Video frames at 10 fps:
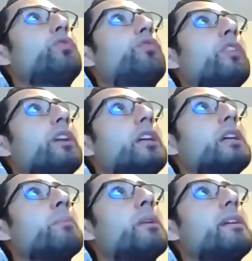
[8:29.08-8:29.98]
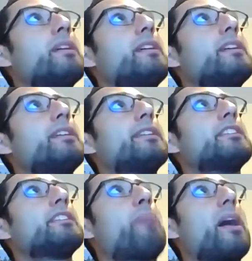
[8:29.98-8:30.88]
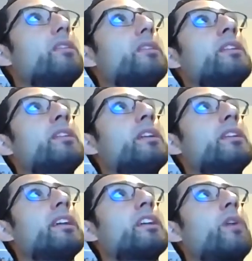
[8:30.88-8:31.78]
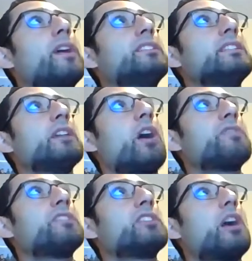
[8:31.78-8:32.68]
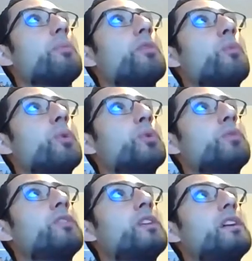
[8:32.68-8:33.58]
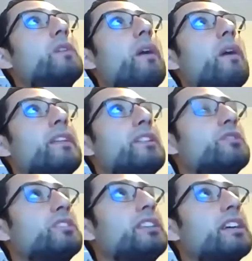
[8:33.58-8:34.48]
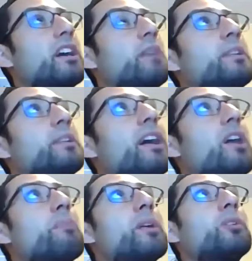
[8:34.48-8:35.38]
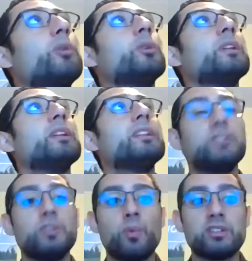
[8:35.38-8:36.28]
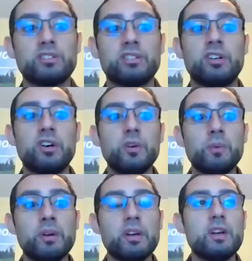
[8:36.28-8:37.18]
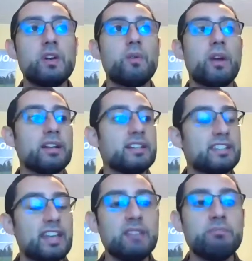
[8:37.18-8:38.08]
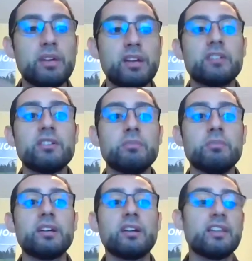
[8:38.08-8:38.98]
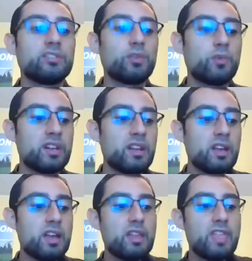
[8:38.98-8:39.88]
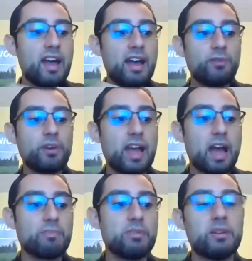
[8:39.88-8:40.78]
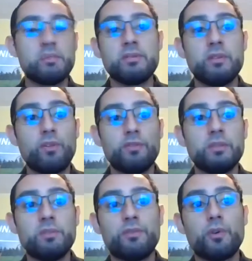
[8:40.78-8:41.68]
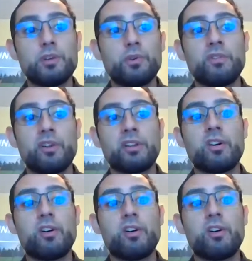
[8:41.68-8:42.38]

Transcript: flame spiraling like crazy off the top of the roof, right? And then you see it coming down, barreling into the rest of the home, right? And it's getting bigger and bigger. And so when that would happen, I mean, hopefully before you would have already